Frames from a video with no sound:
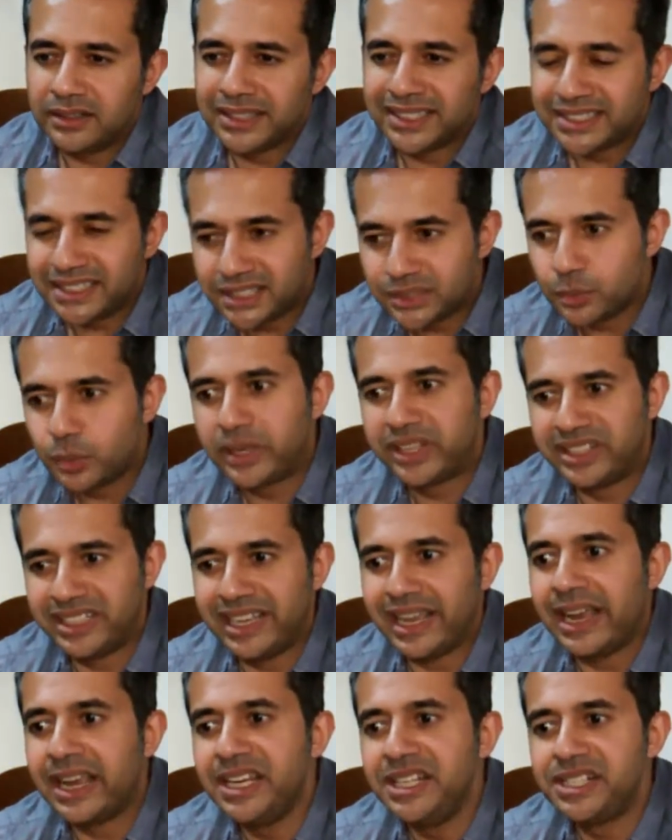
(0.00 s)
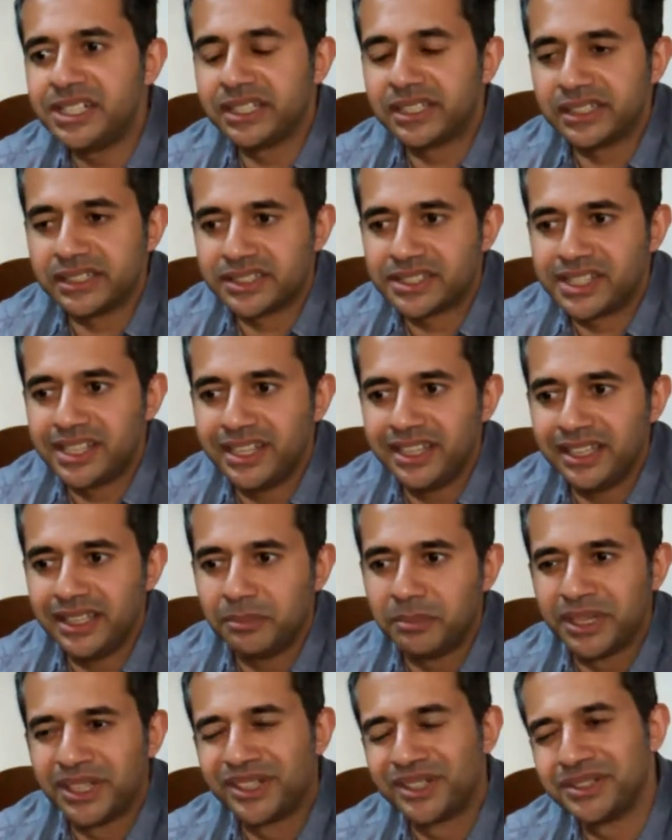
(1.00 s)
this is where the aging is
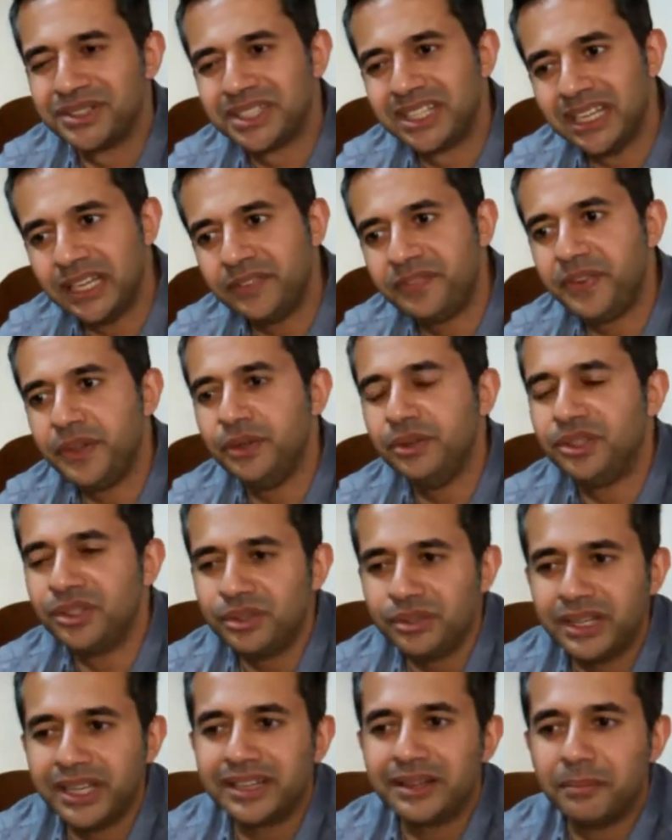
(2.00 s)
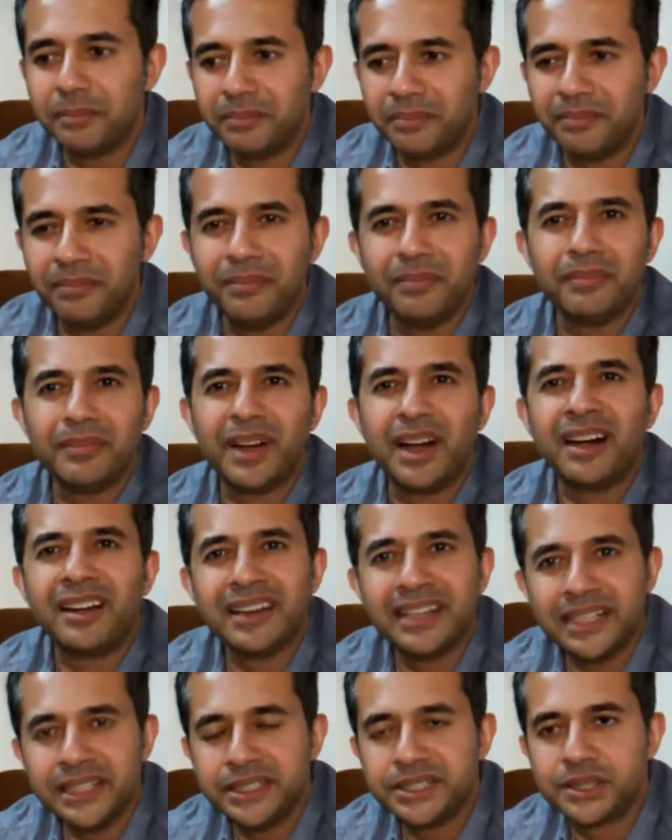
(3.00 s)
key, because if you do get an
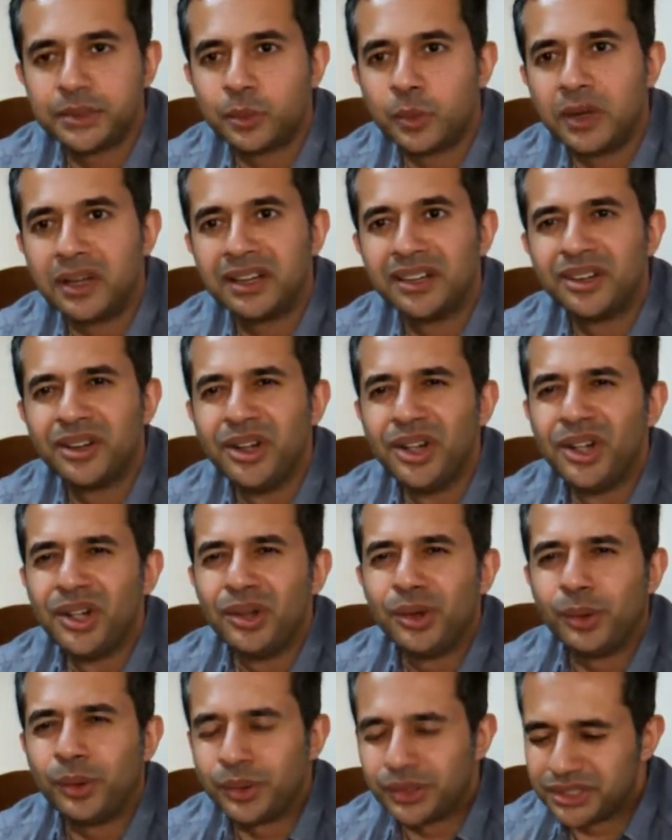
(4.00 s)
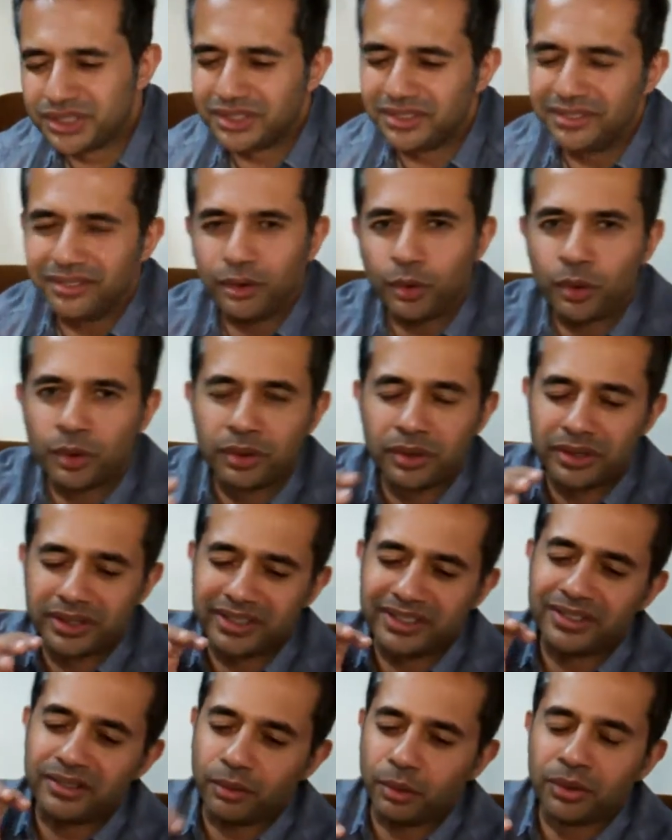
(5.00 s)
unaged one or
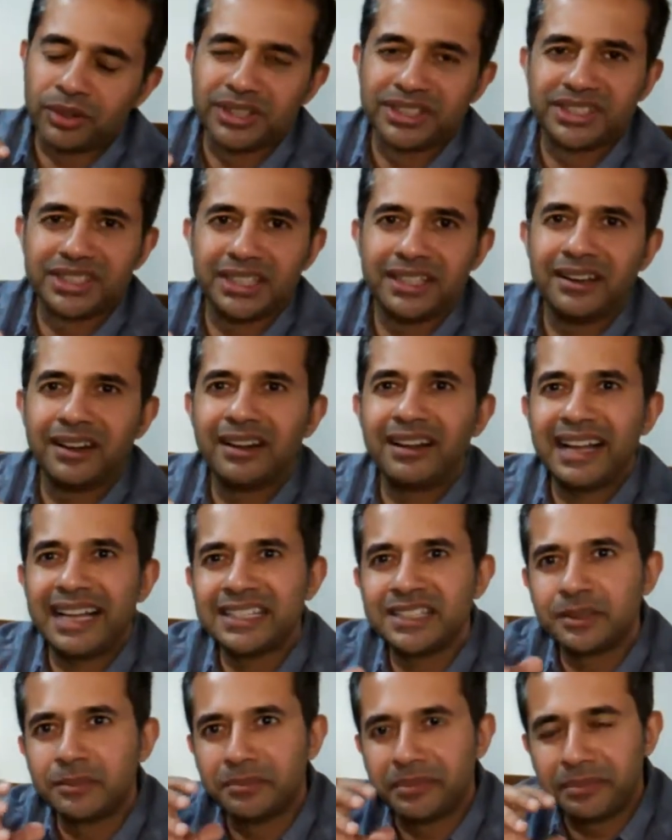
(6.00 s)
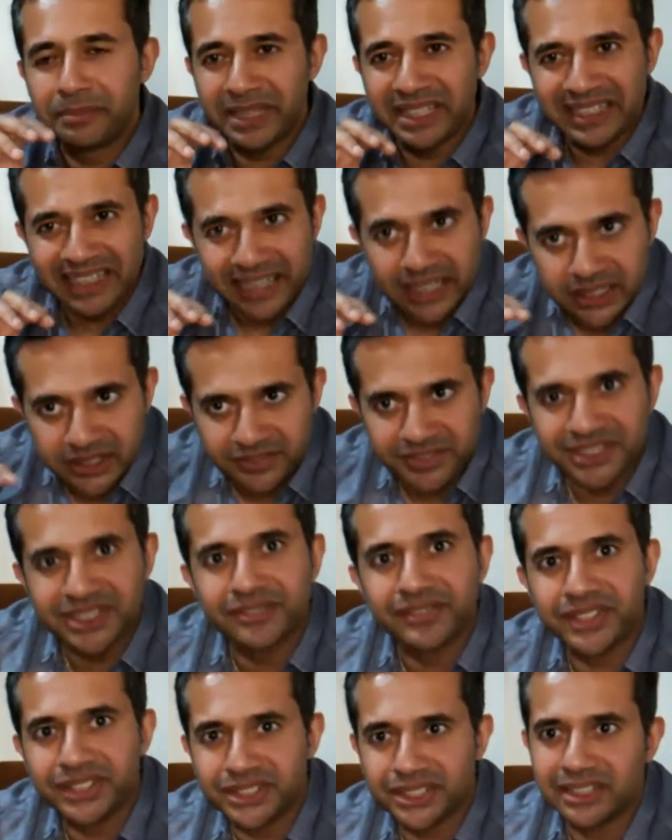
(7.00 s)
the cigar hasn't been aged for
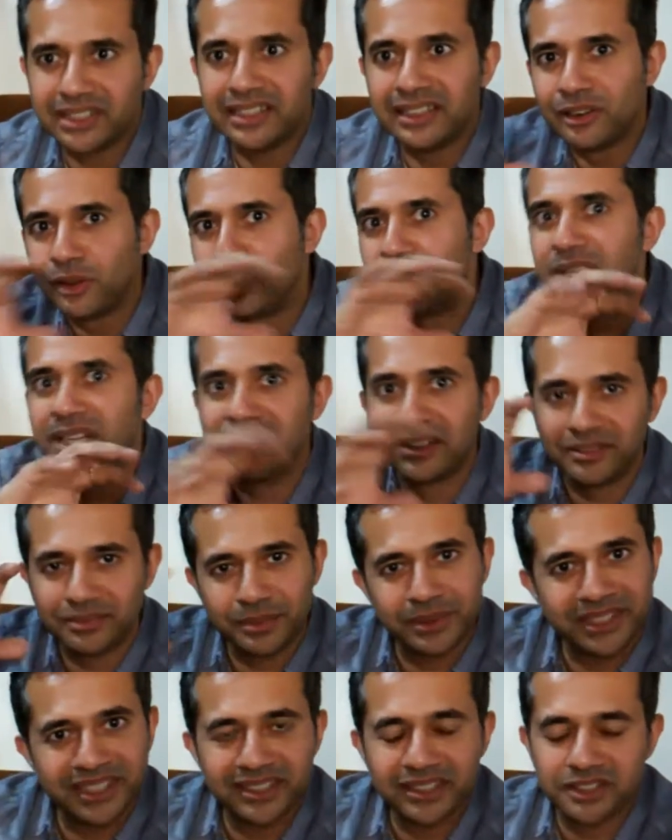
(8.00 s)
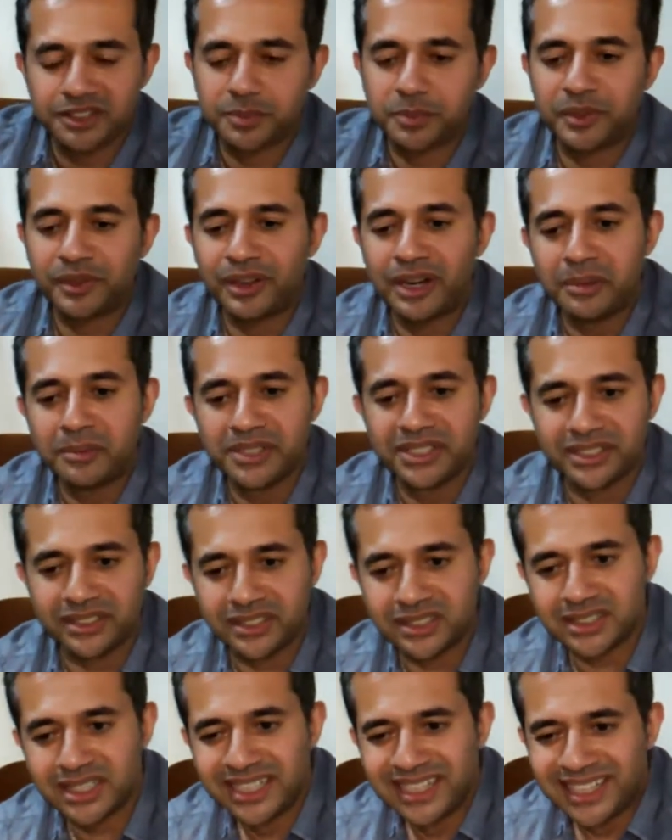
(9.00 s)
sufficiently long enough within those
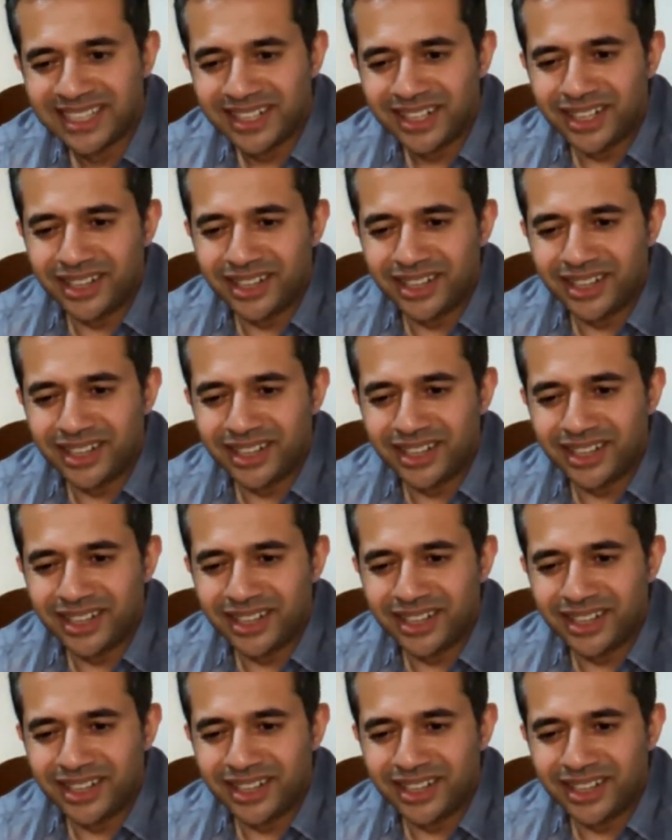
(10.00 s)
parameters,